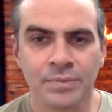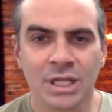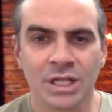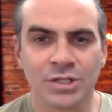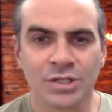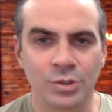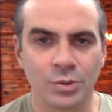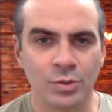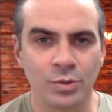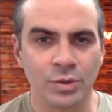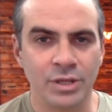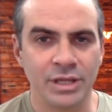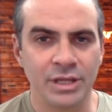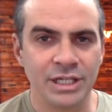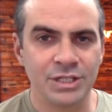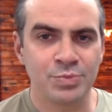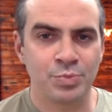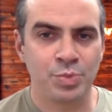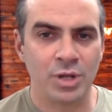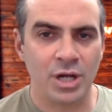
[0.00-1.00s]
So
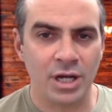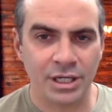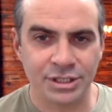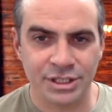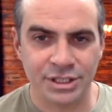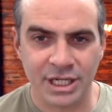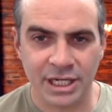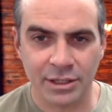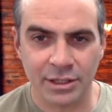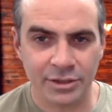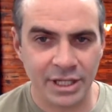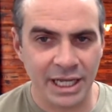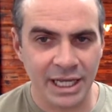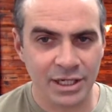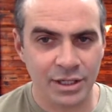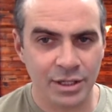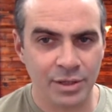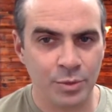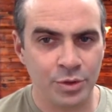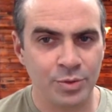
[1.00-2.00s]
this blog is entitled
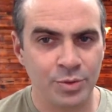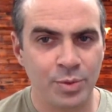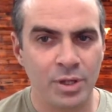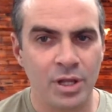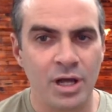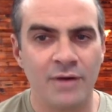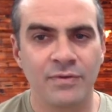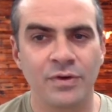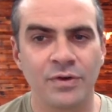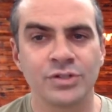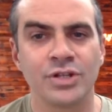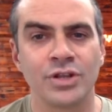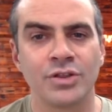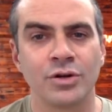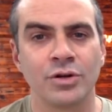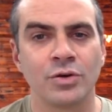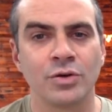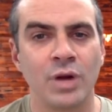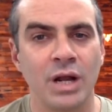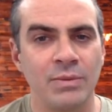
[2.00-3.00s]
Handling Multiple Offers, the
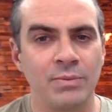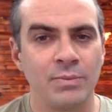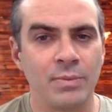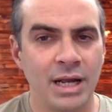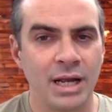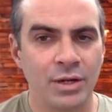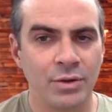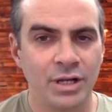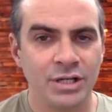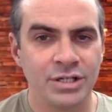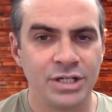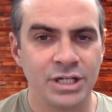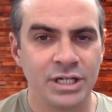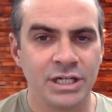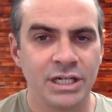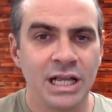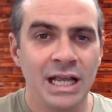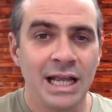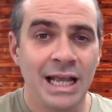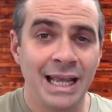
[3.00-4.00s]
Third Great Migration,
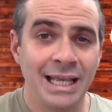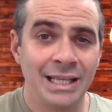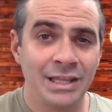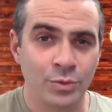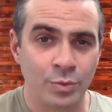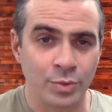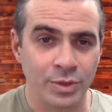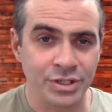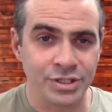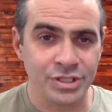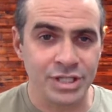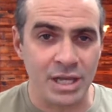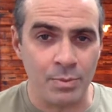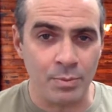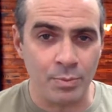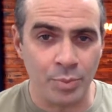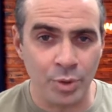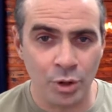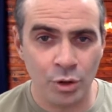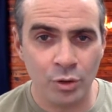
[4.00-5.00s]
and the Real
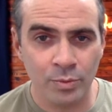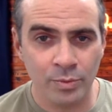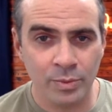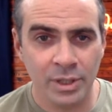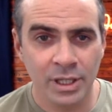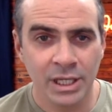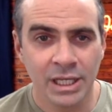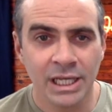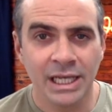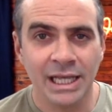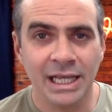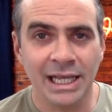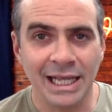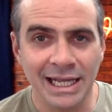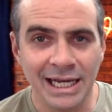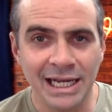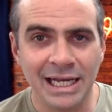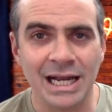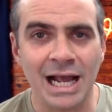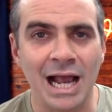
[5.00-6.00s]
Estate Boom. In
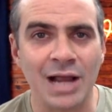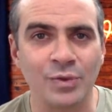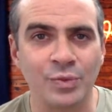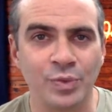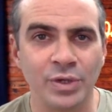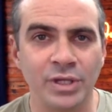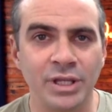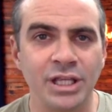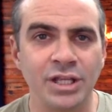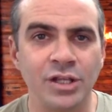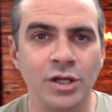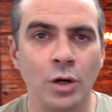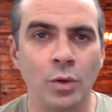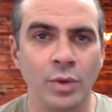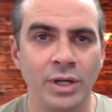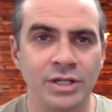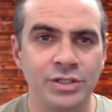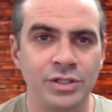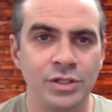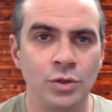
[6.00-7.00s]
it, I really go
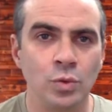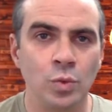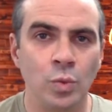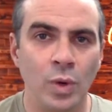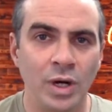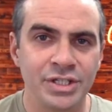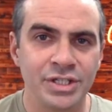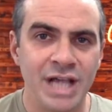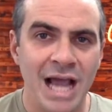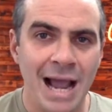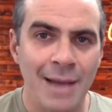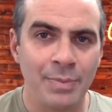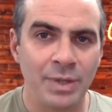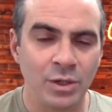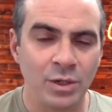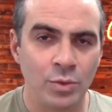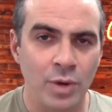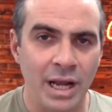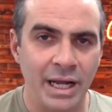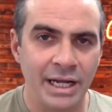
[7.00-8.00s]
into what's happening
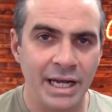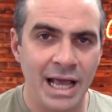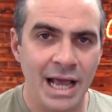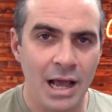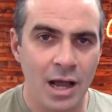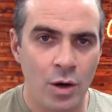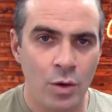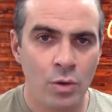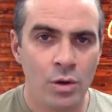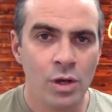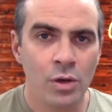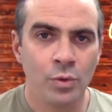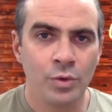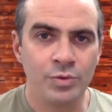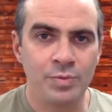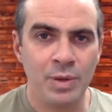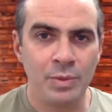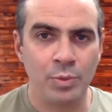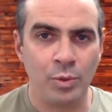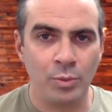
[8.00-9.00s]
right now with
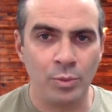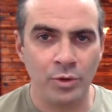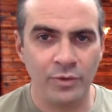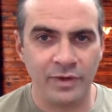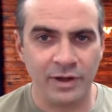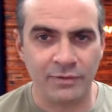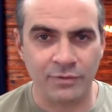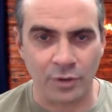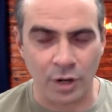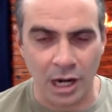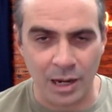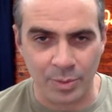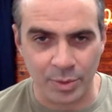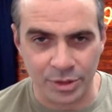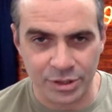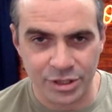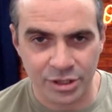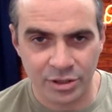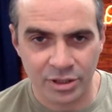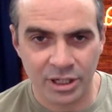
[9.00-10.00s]
people moving for
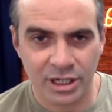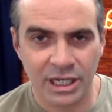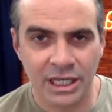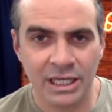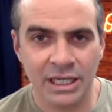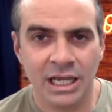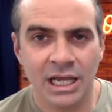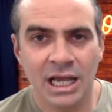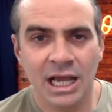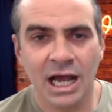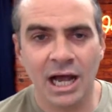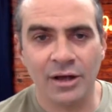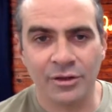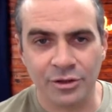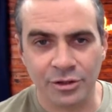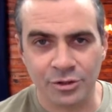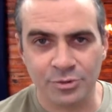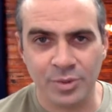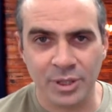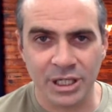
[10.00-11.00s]
opportunity,
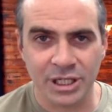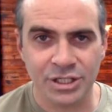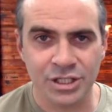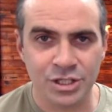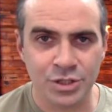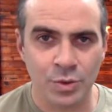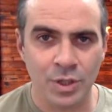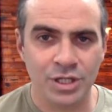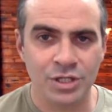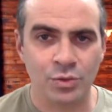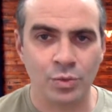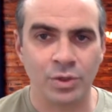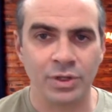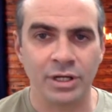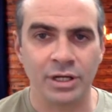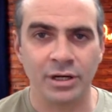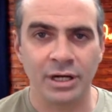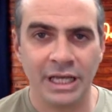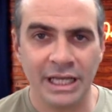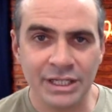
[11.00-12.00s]
others being in a situation where
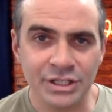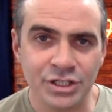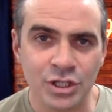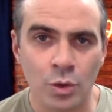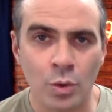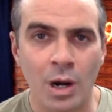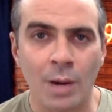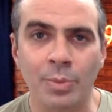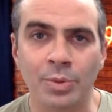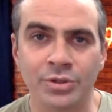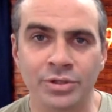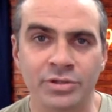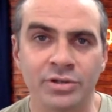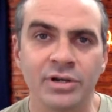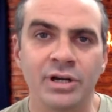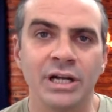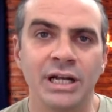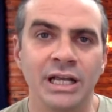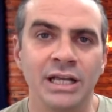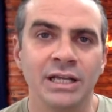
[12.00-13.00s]
there is no
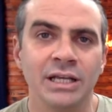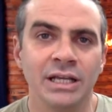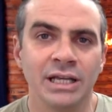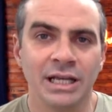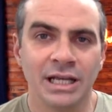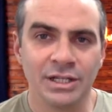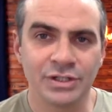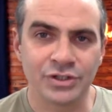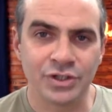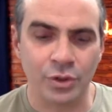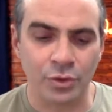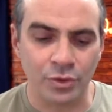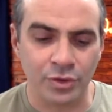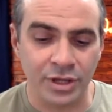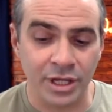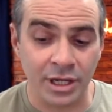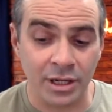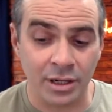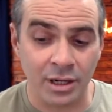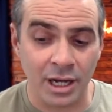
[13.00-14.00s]
opportunity, and so
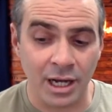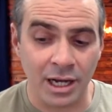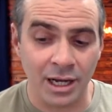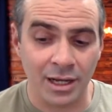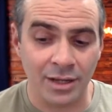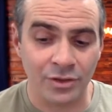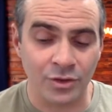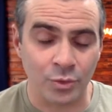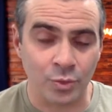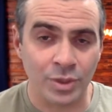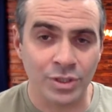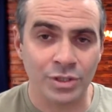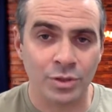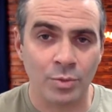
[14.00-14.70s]
the rental